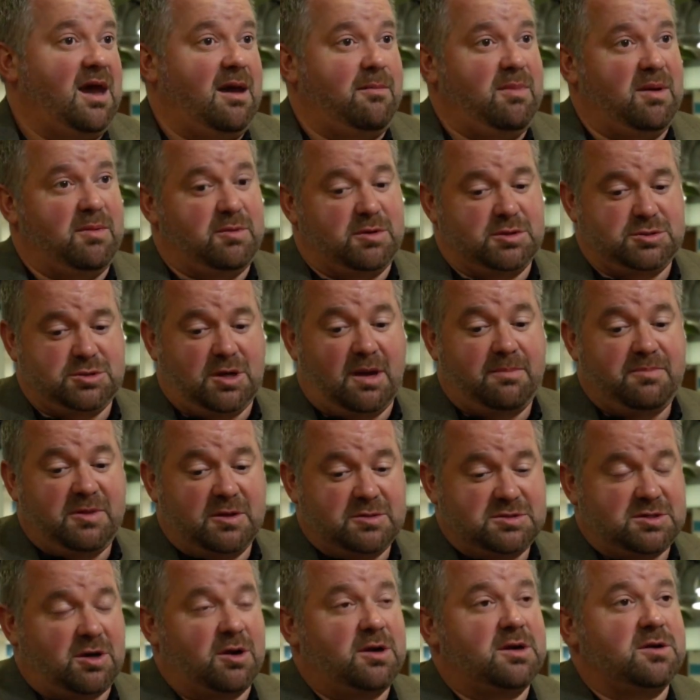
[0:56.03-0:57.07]
I'm able to drop
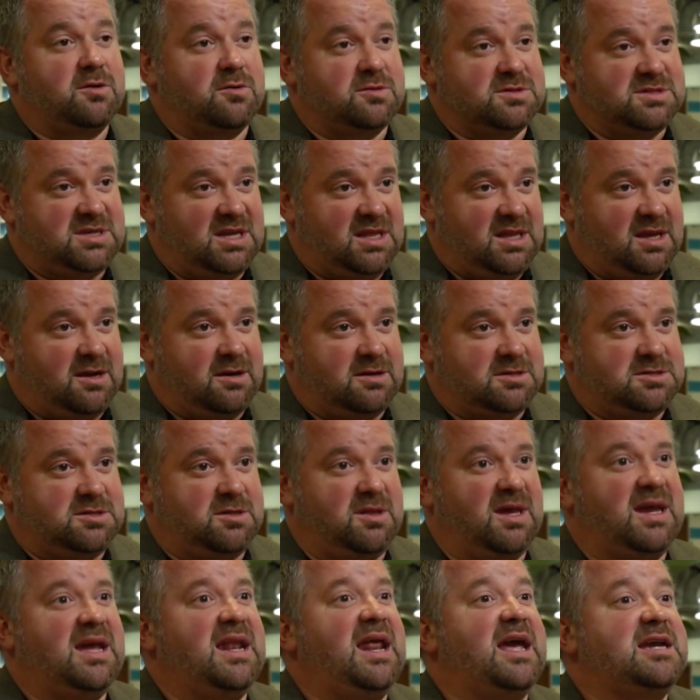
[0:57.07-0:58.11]
those articles in there
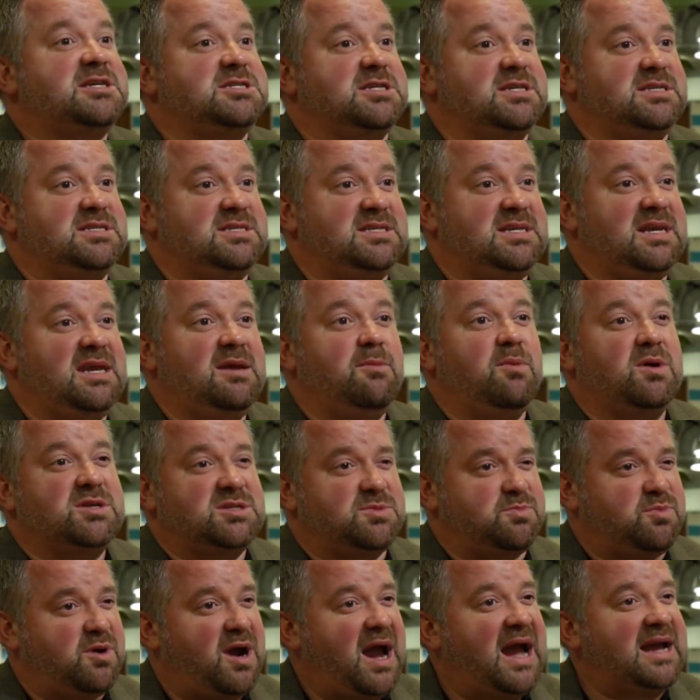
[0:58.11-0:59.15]
so they can actually see
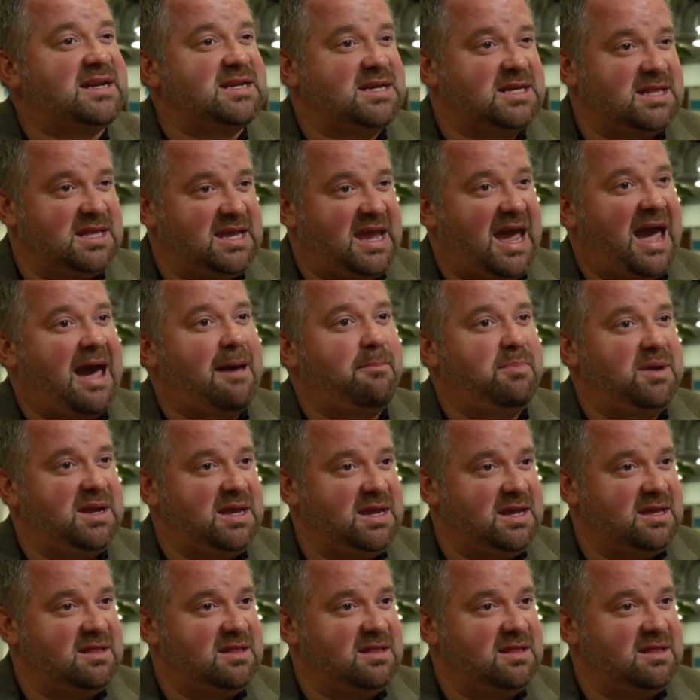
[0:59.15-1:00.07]
what's practically happening